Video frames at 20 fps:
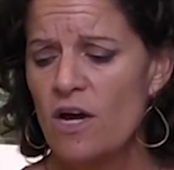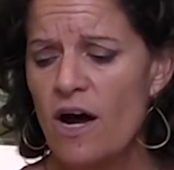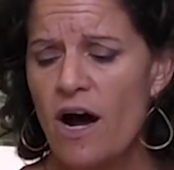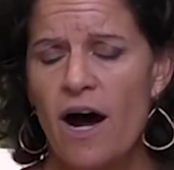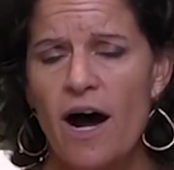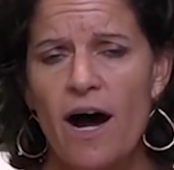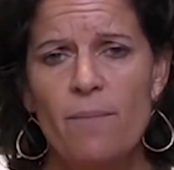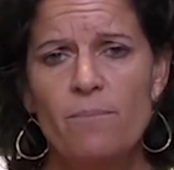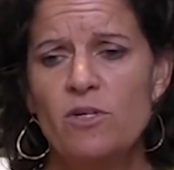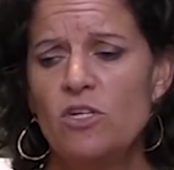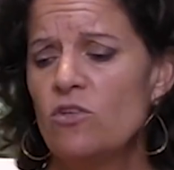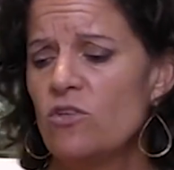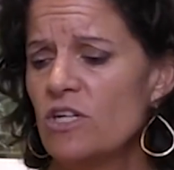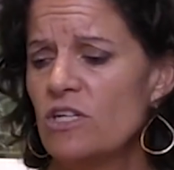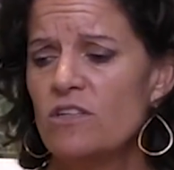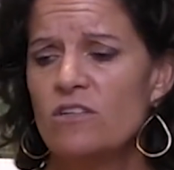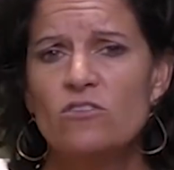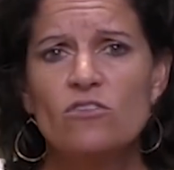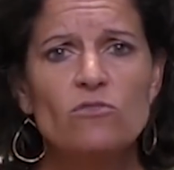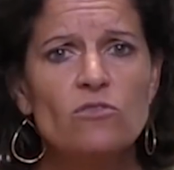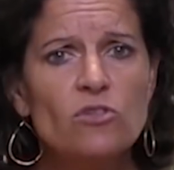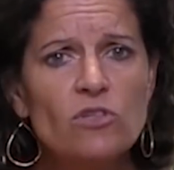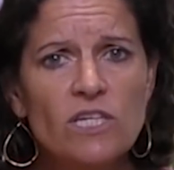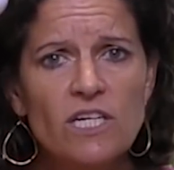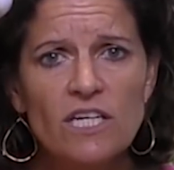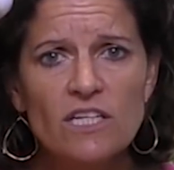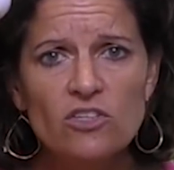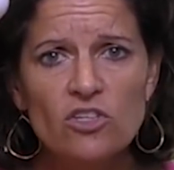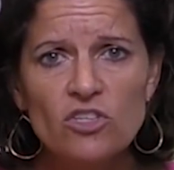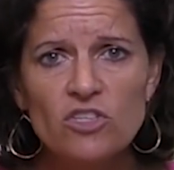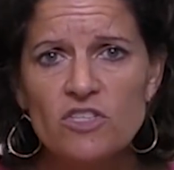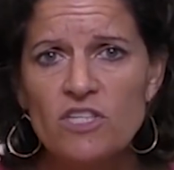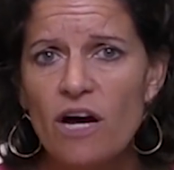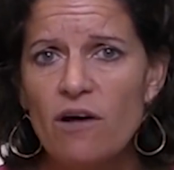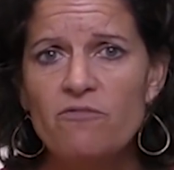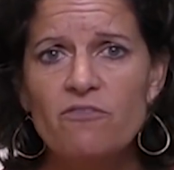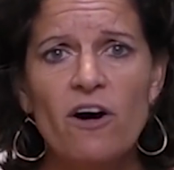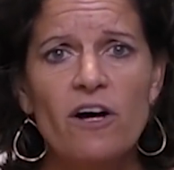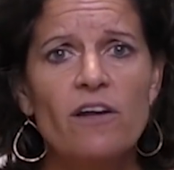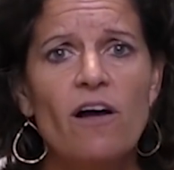Um, you can get
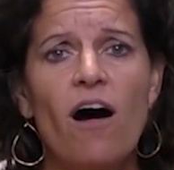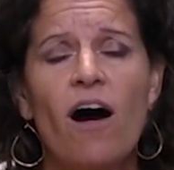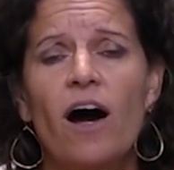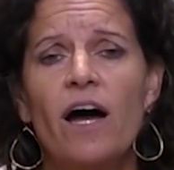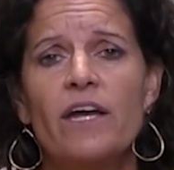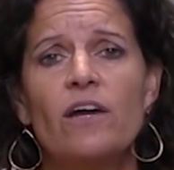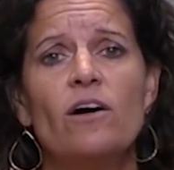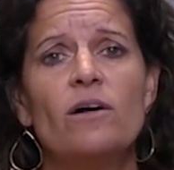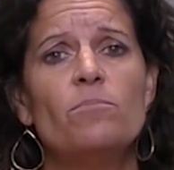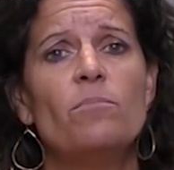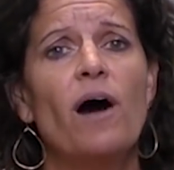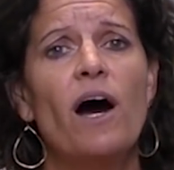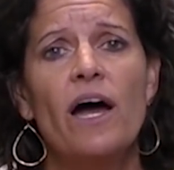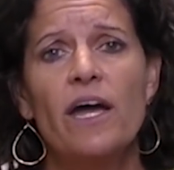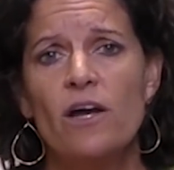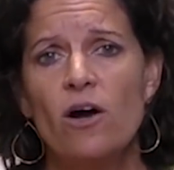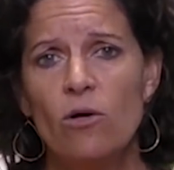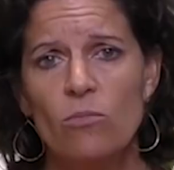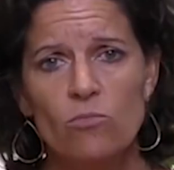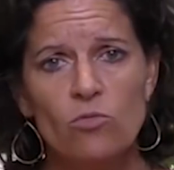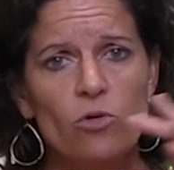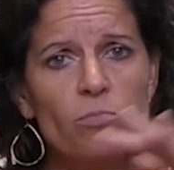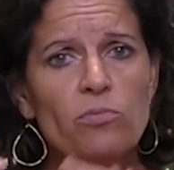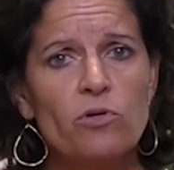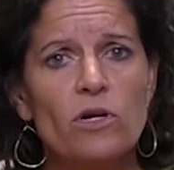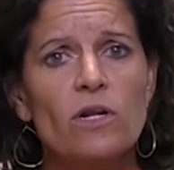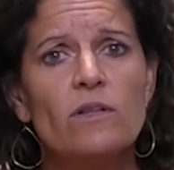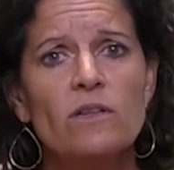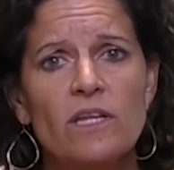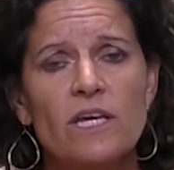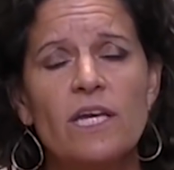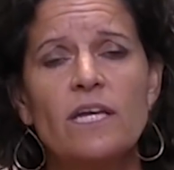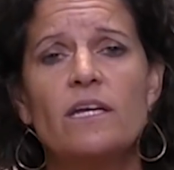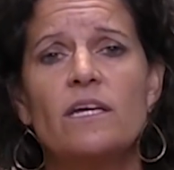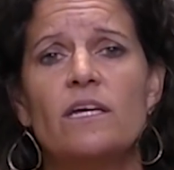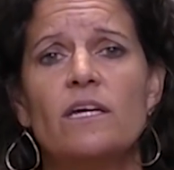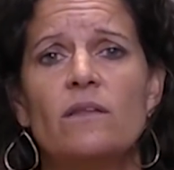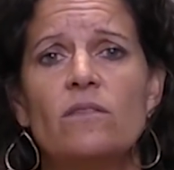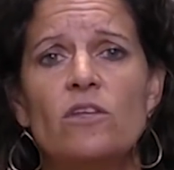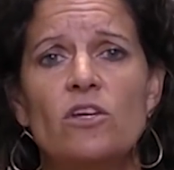yourself on Ion Biome. We'll put a link
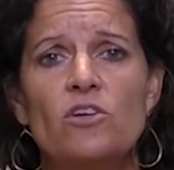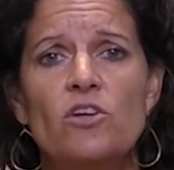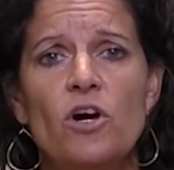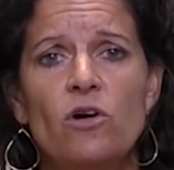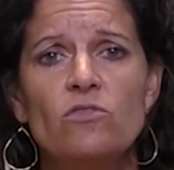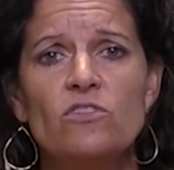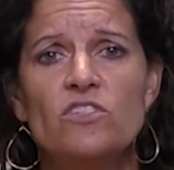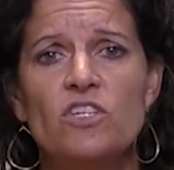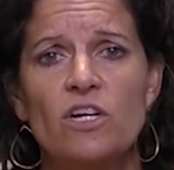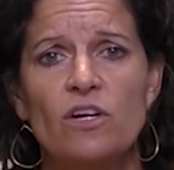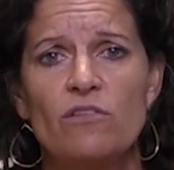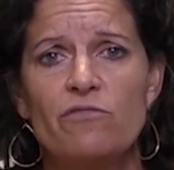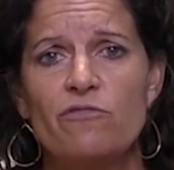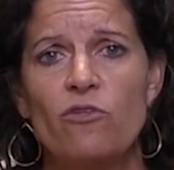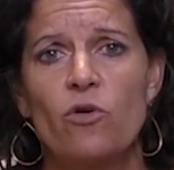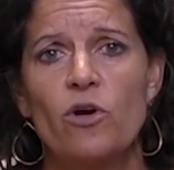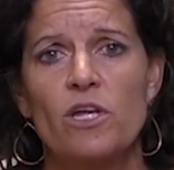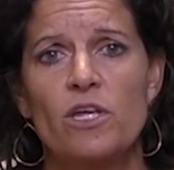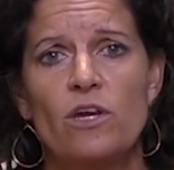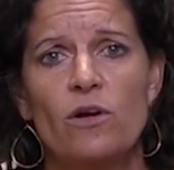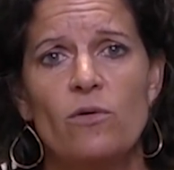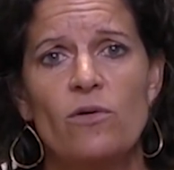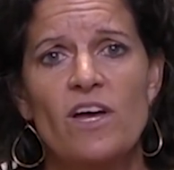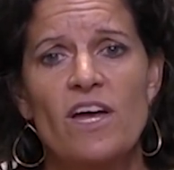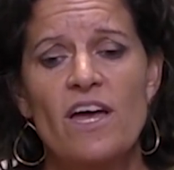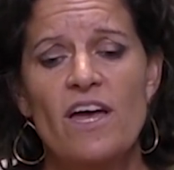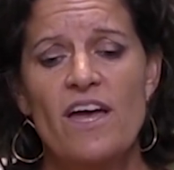in the notes here for you.